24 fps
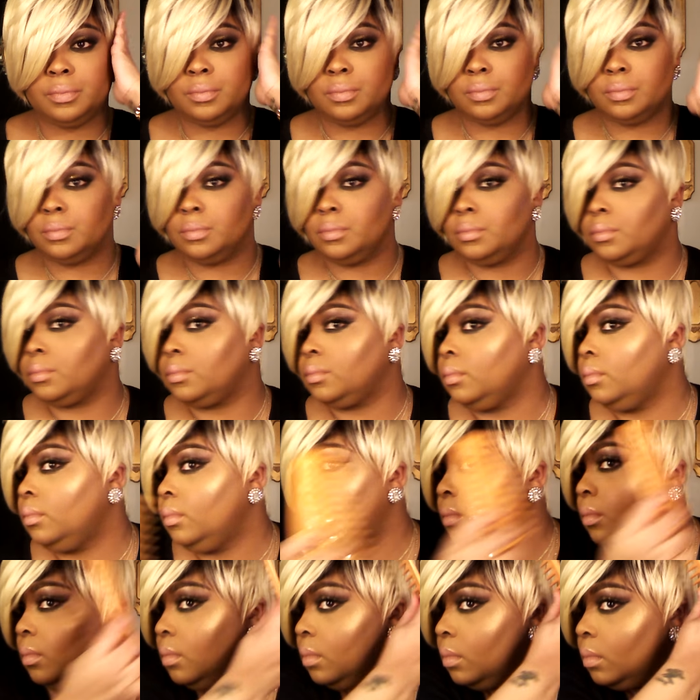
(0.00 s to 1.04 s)

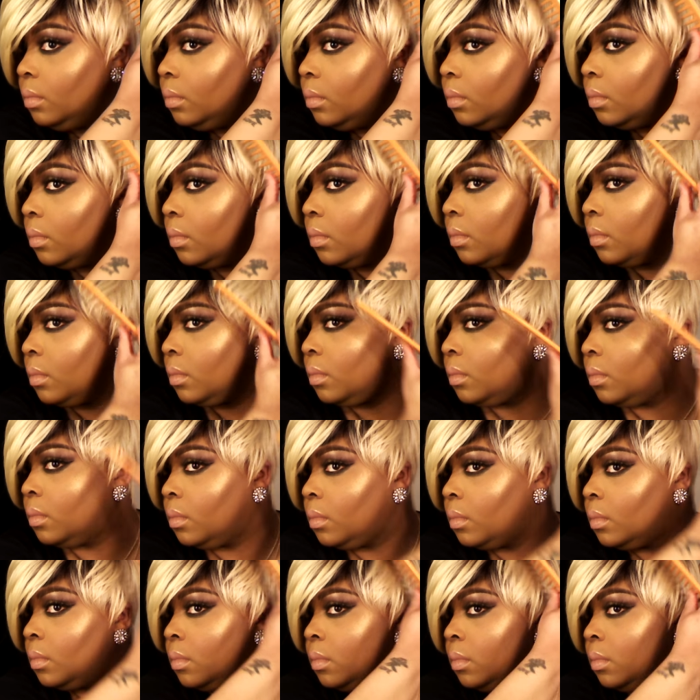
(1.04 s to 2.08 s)

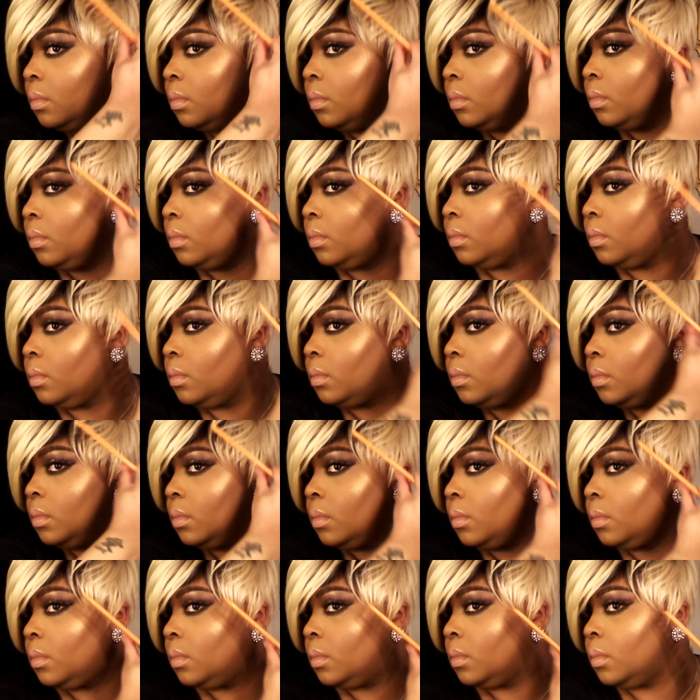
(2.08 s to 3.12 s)

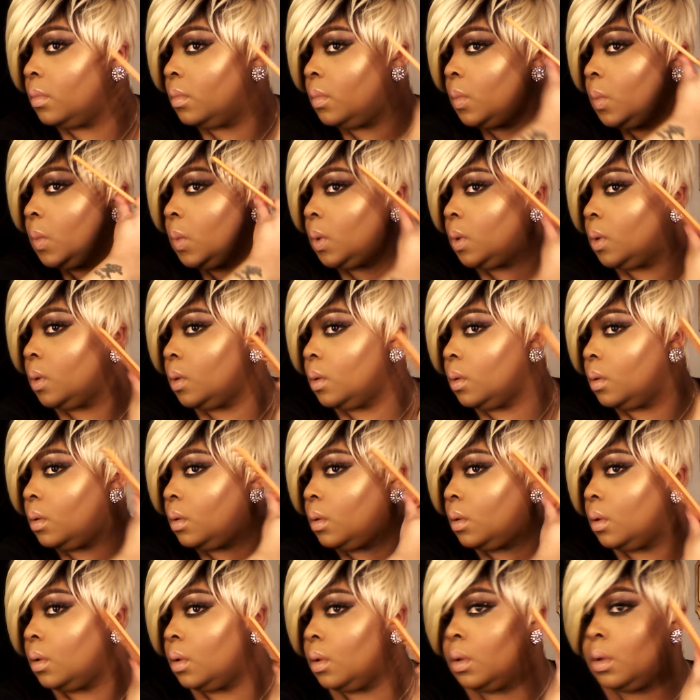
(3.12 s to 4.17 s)

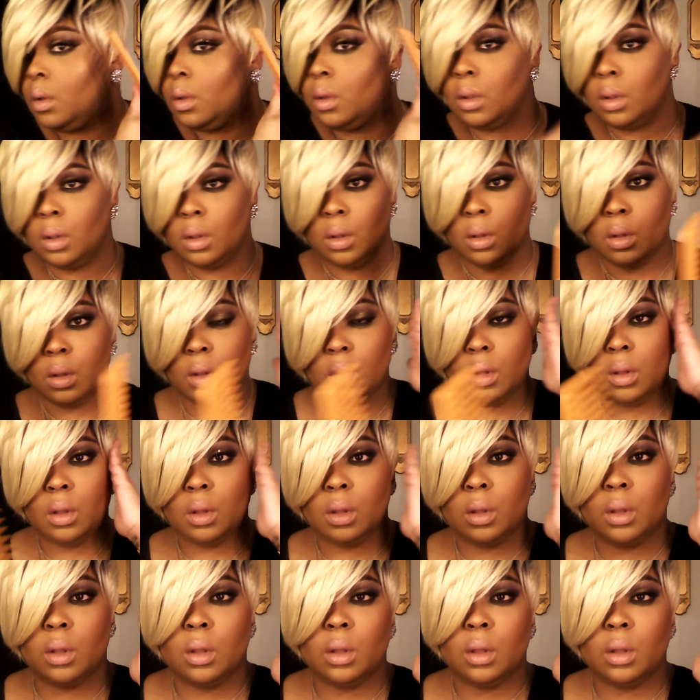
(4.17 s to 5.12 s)
(no one is talking)